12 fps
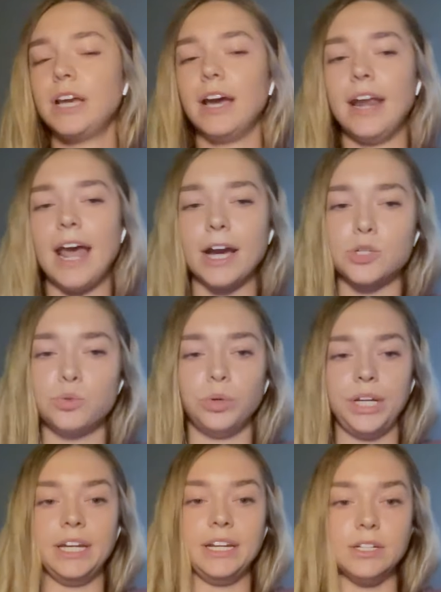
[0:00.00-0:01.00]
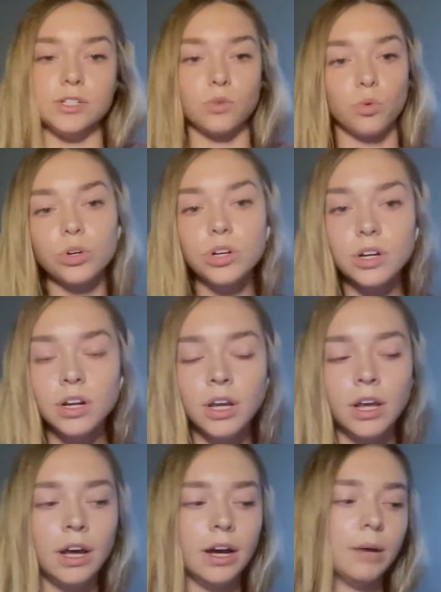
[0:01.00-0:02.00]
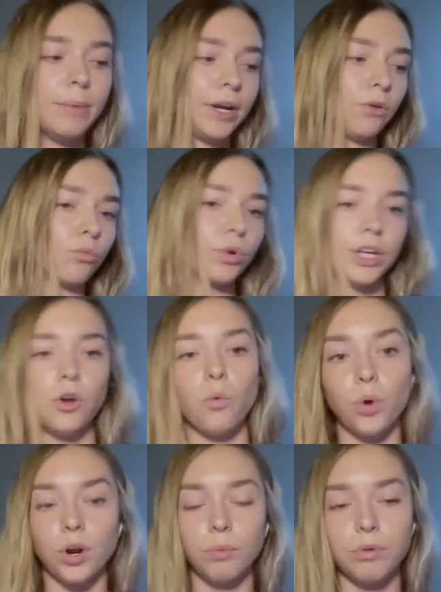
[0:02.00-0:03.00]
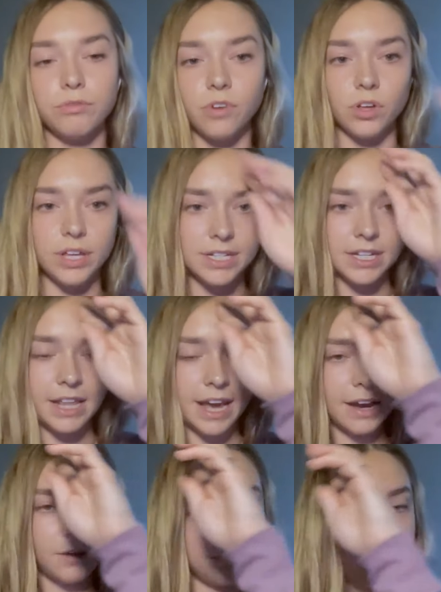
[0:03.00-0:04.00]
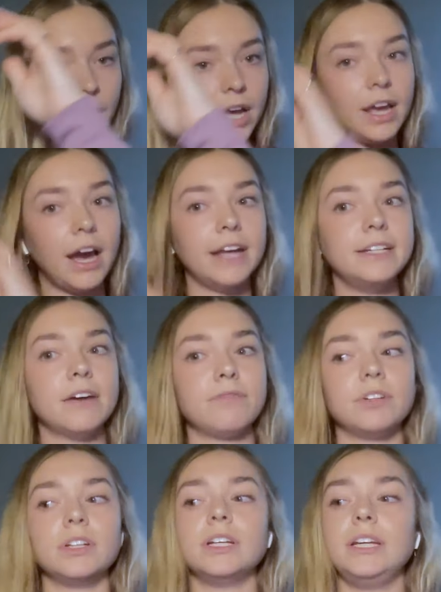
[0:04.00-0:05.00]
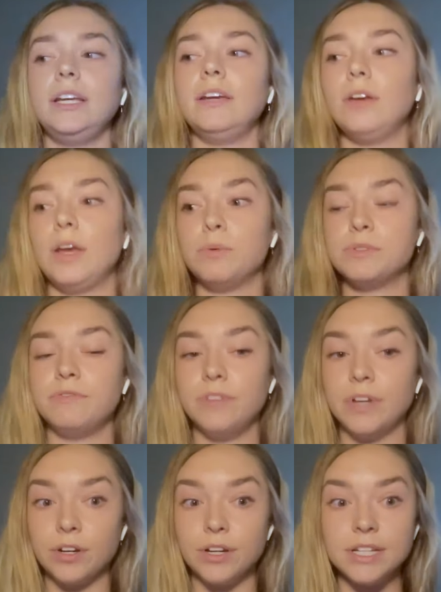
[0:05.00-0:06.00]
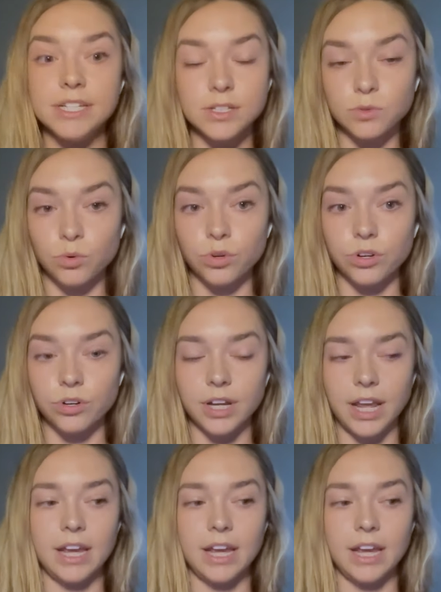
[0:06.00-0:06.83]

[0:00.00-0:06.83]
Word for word: an actual eating disorder. Um, I don't really know where it would fall into that, but I definitely, it was very disordered